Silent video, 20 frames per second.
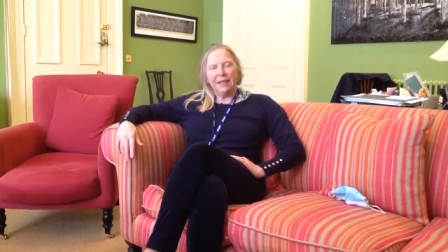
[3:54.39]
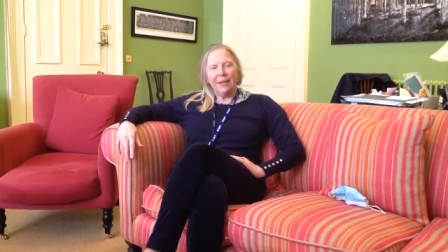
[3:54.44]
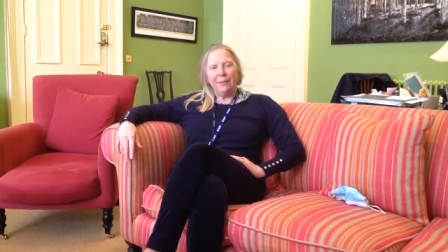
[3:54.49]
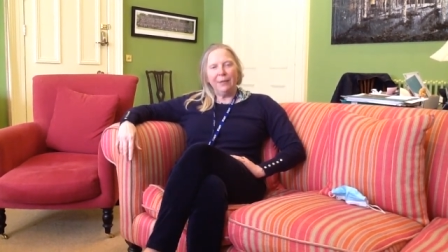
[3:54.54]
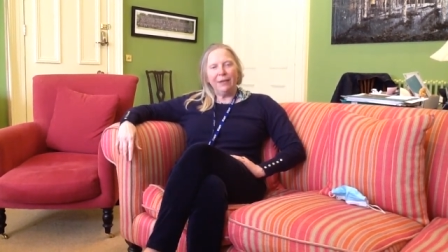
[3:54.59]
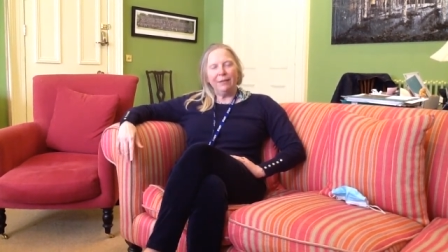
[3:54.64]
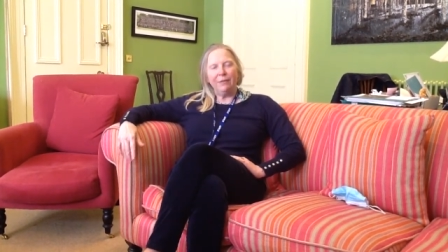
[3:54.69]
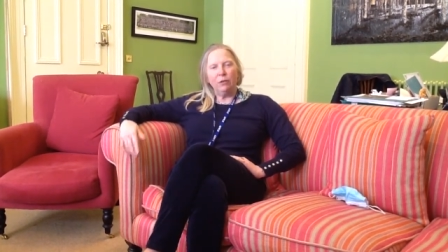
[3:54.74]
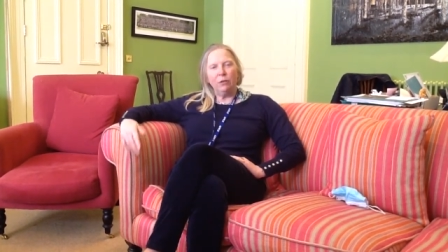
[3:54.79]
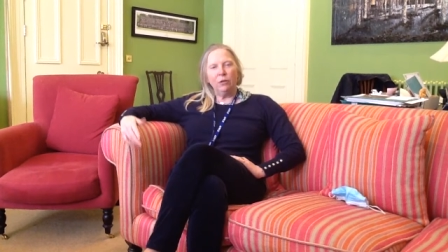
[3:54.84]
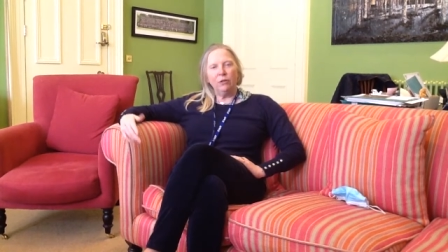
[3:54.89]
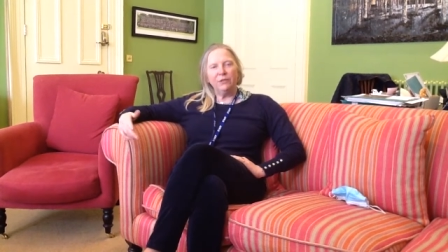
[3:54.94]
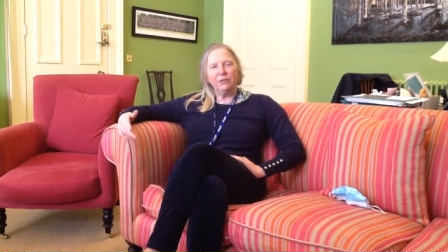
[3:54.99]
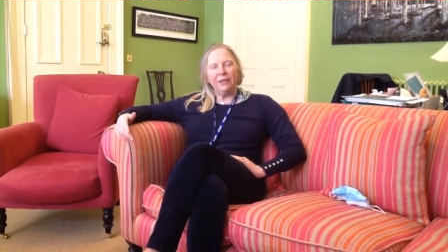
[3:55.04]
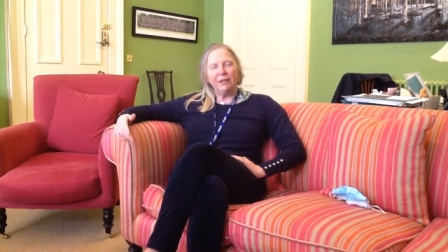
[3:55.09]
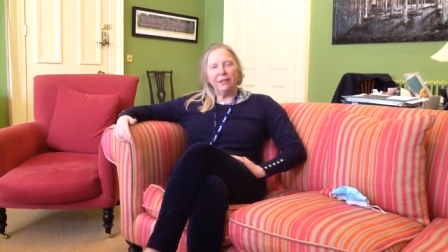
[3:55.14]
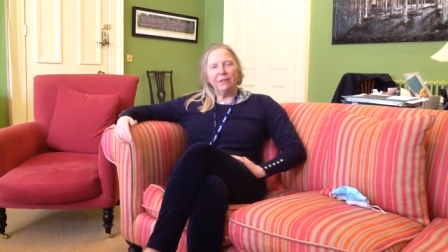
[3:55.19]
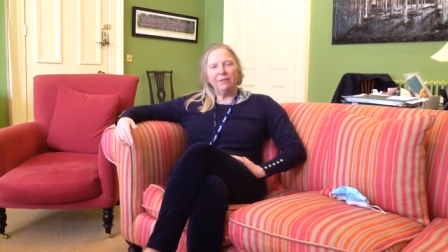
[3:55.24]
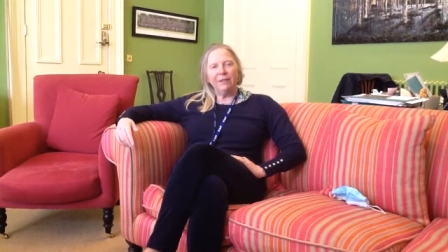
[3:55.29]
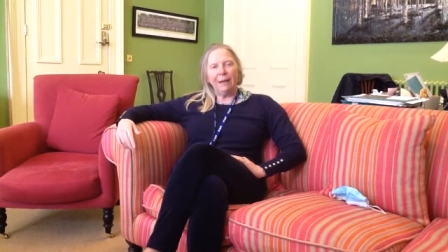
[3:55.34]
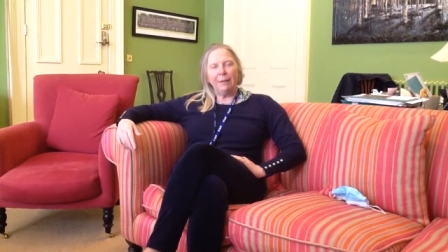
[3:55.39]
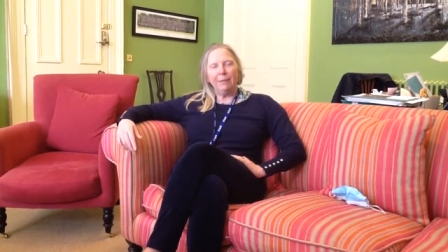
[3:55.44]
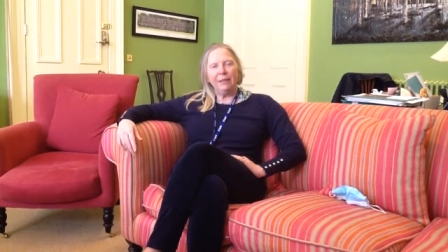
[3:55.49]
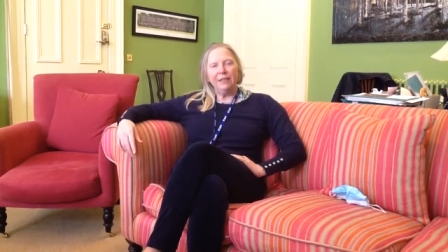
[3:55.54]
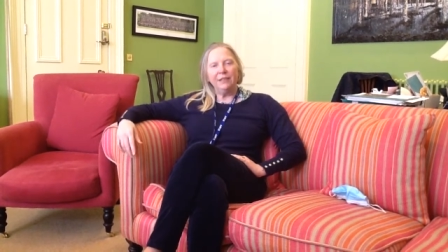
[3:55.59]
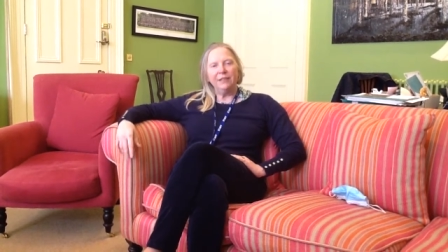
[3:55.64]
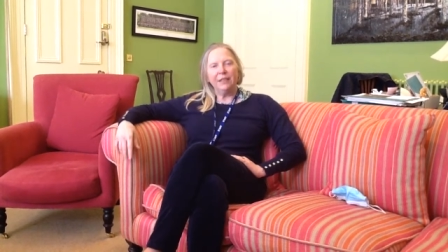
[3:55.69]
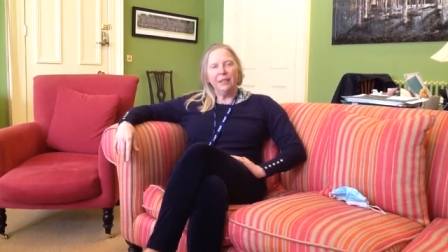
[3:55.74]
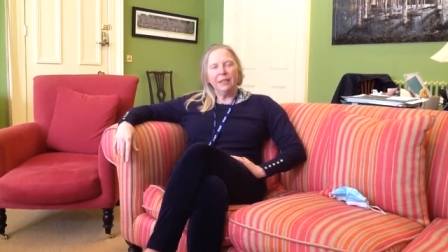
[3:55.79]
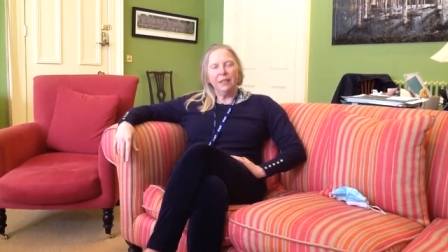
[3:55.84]
And then, of course, there are
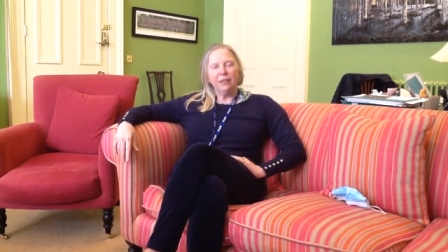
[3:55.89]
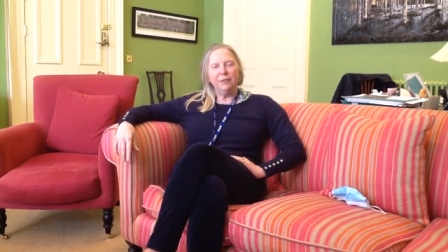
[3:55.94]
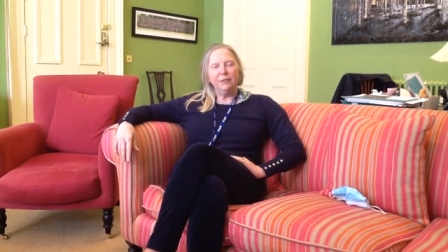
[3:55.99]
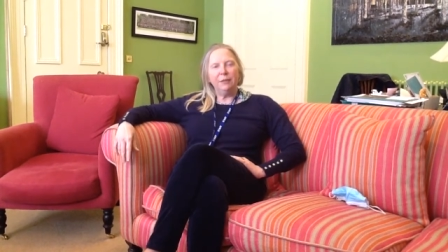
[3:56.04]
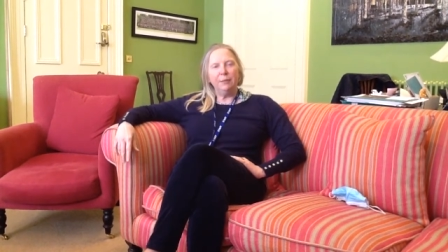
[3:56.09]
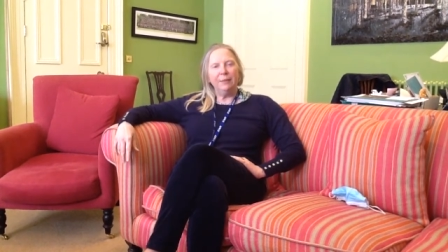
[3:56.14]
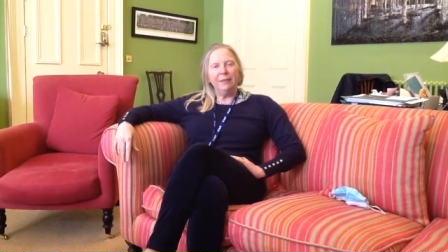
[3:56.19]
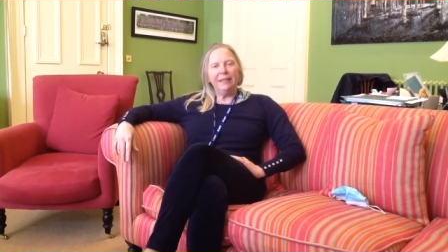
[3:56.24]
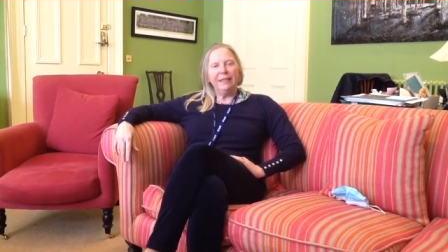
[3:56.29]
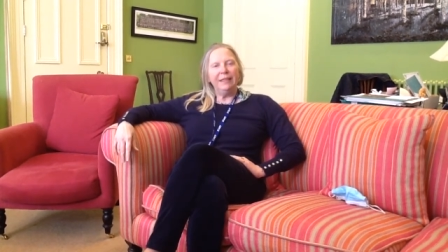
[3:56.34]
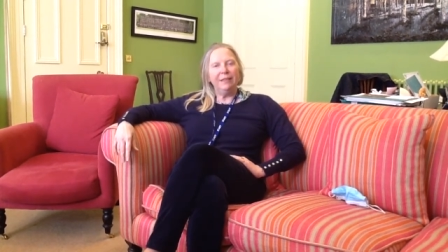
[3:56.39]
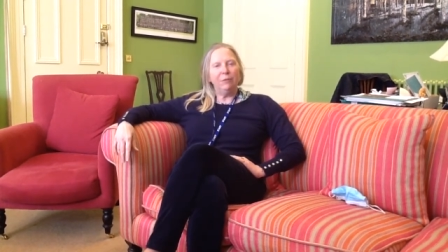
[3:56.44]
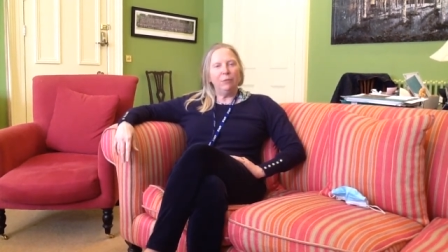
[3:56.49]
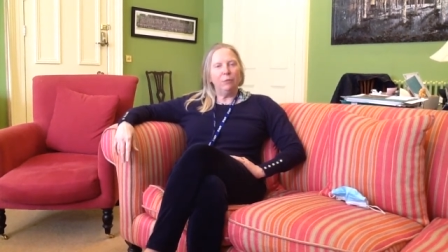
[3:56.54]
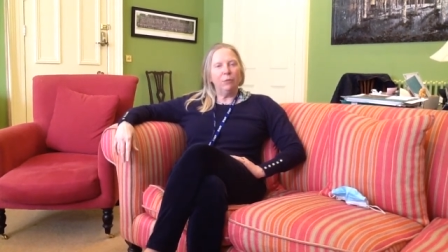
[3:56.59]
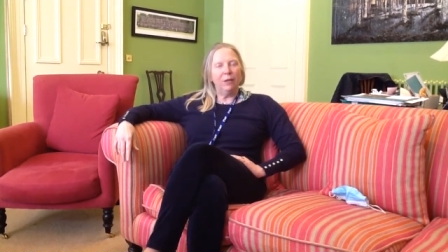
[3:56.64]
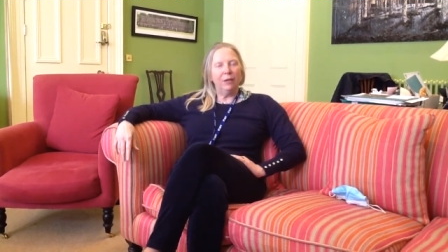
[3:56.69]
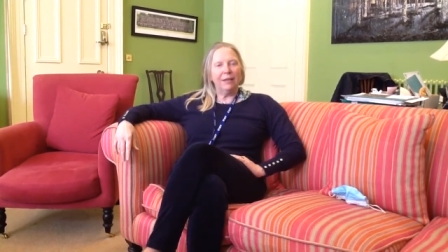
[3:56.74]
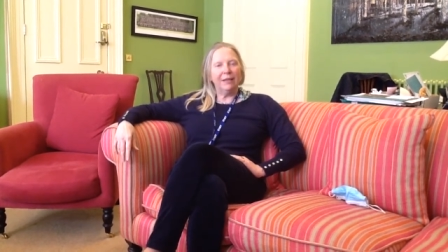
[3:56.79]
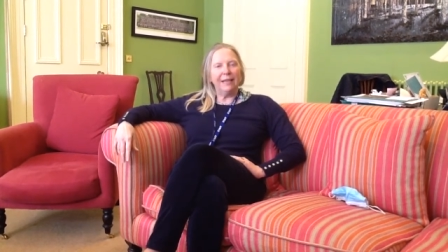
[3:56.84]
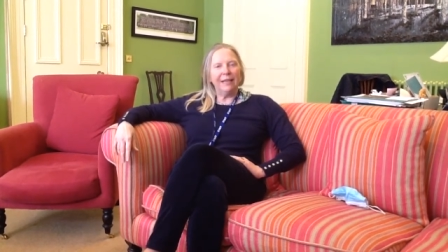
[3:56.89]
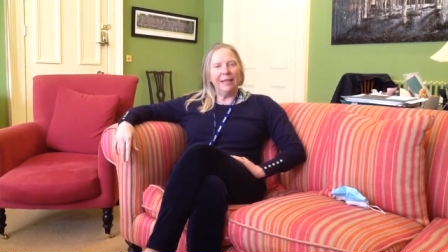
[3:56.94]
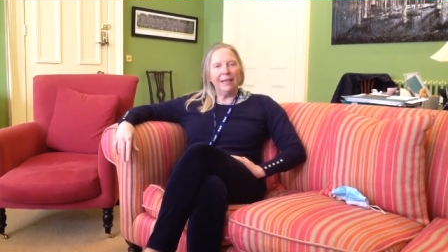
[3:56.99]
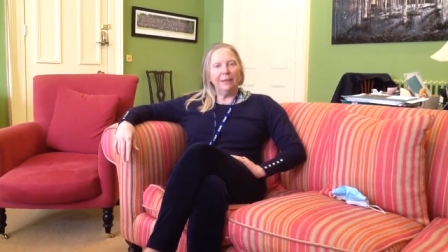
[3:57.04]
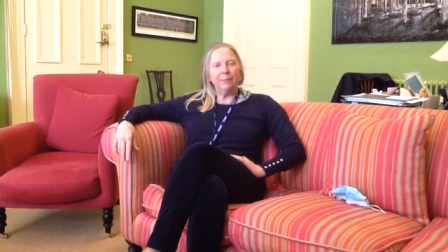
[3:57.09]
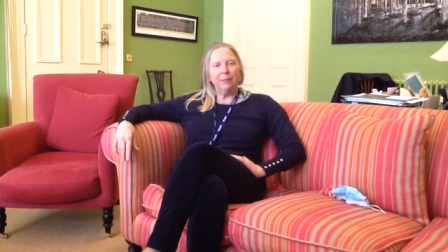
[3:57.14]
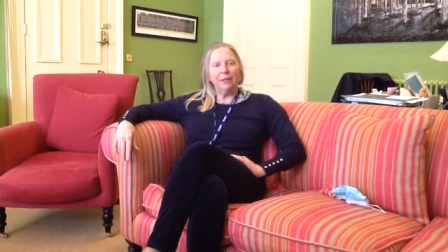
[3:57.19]
families who simply live and work here